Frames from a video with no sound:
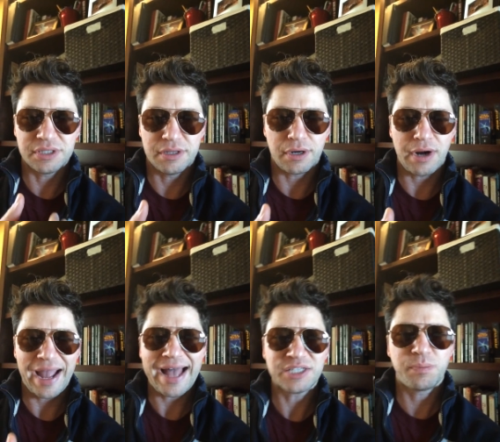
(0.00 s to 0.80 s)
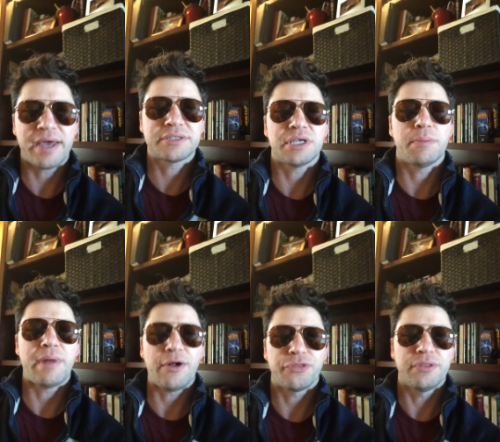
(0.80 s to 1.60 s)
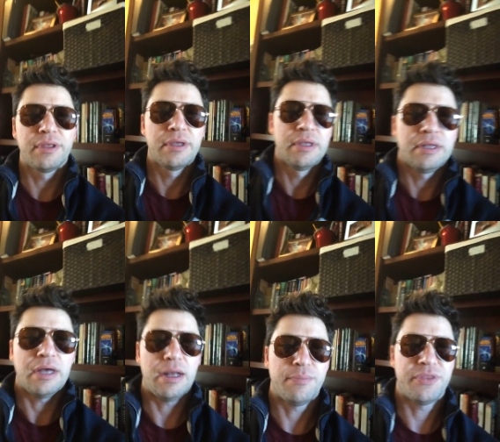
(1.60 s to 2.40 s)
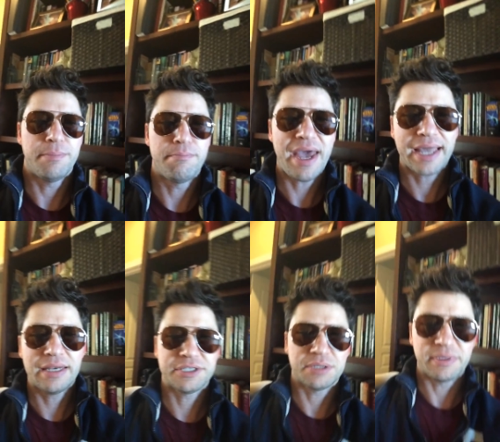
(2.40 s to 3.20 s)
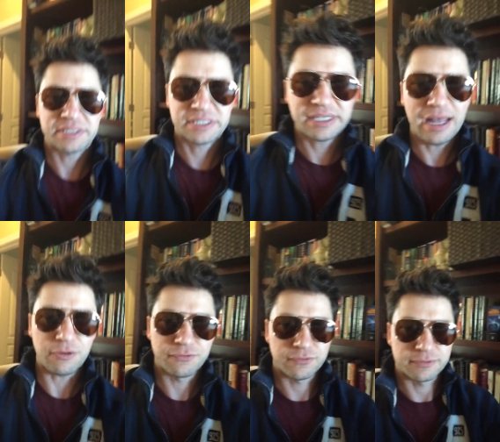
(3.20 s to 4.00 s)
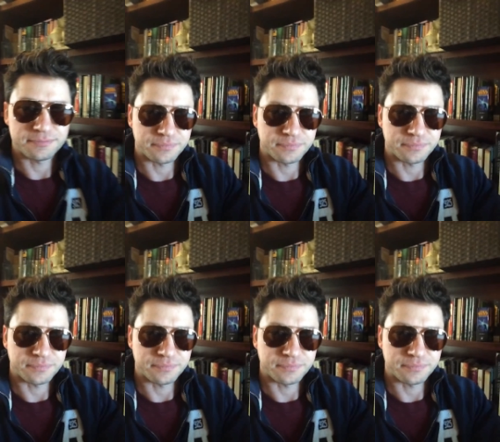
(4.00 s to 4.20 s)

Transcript: There are aspects about the mechanism itself